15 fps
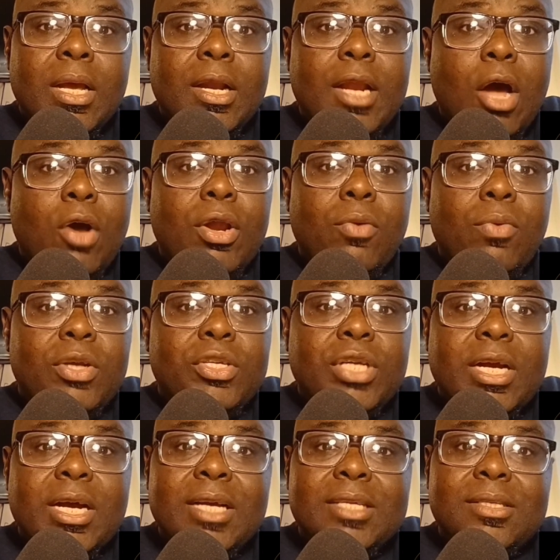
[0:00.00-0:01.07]
Now that
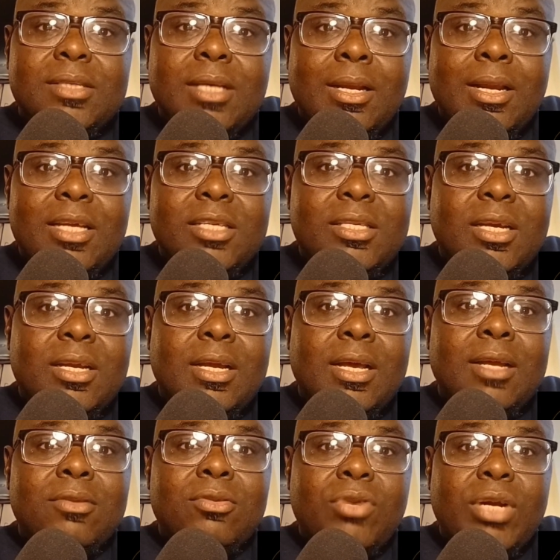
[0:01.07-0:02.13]
Russia has enlisted
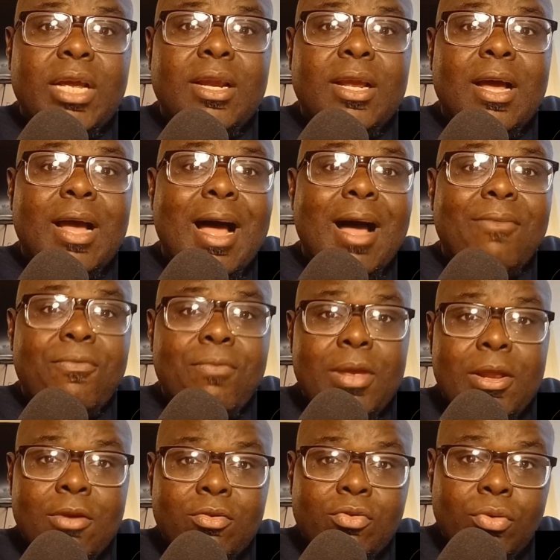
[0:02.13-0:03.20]
and trained
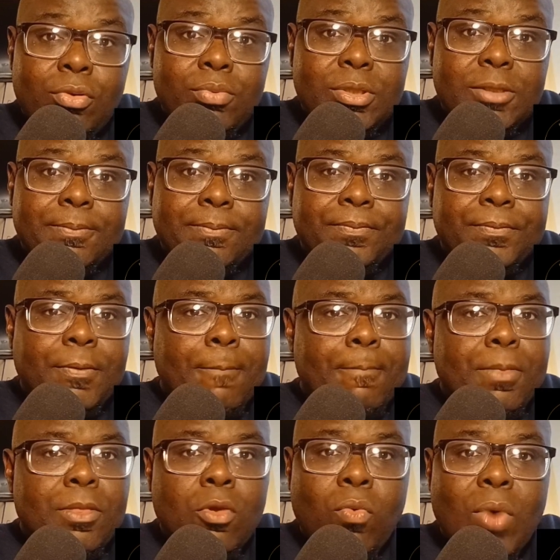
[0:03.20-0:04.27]
500,000 troops,
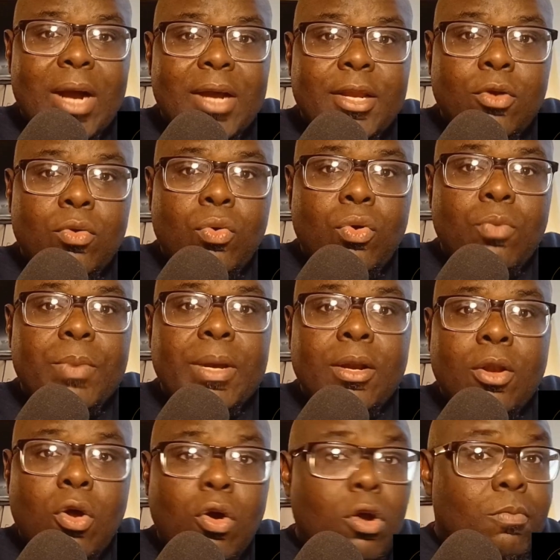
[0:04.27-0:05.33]
the Wagner Group
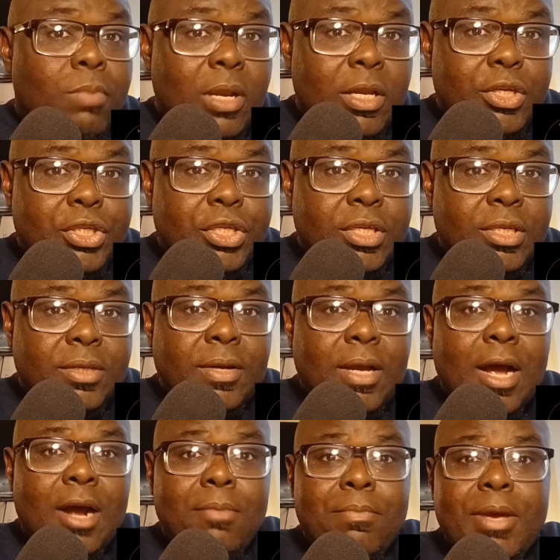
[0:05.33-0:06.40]
and local militia
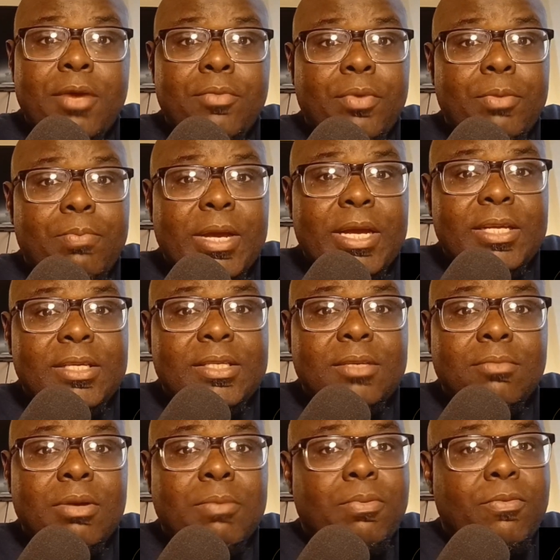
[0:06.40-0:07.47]
are being
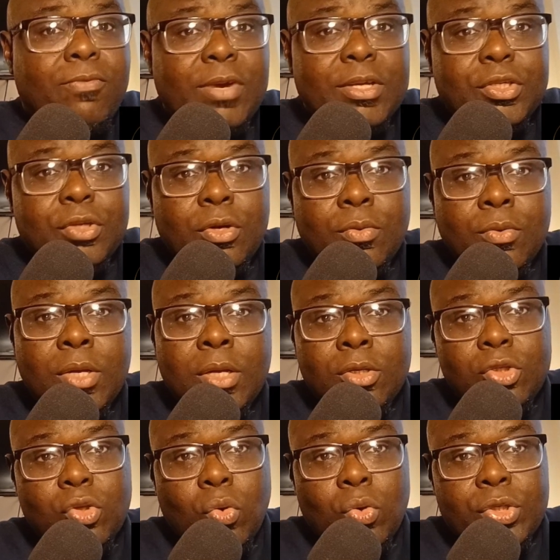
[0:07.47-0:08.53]
replaced by professional
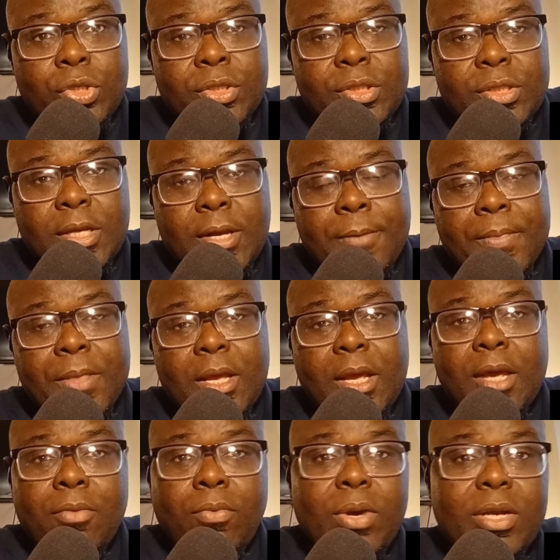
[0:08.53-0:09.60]
soldiers,
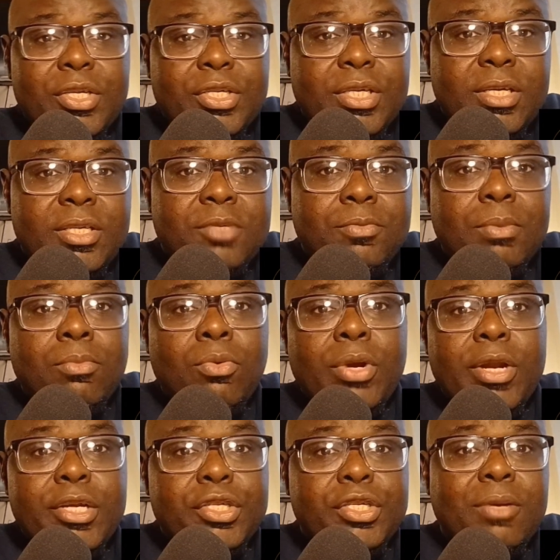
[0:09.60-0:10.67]
and Russia's
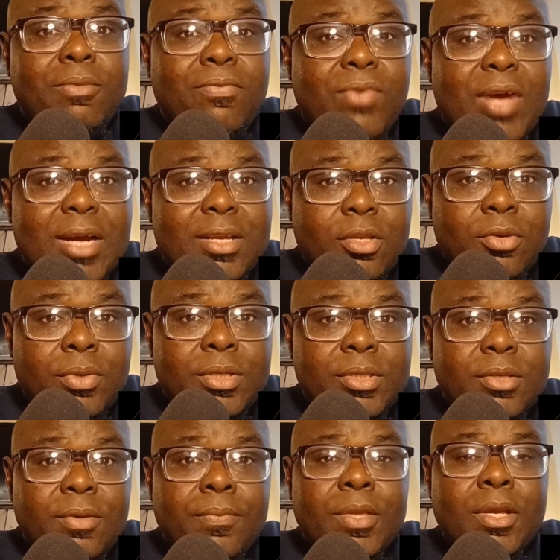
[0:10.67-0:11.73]
munition
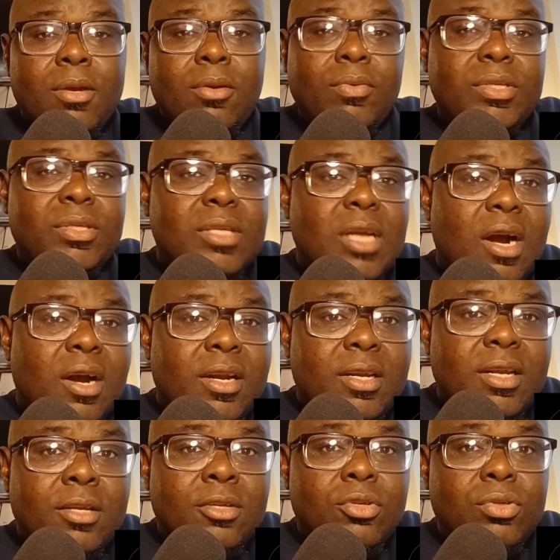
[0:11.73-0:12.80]
factories
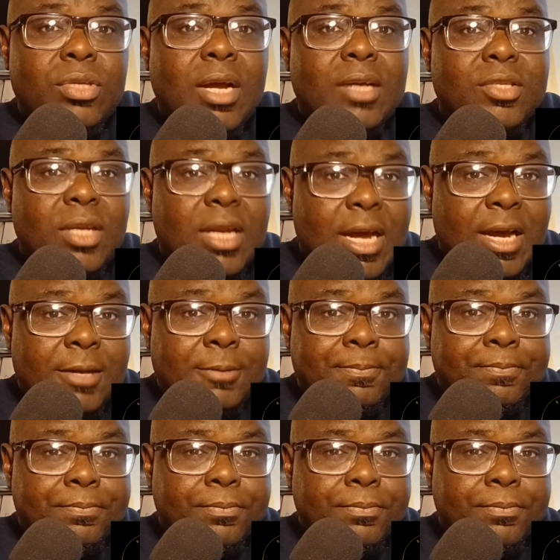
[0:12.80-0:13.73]
restarted in 2009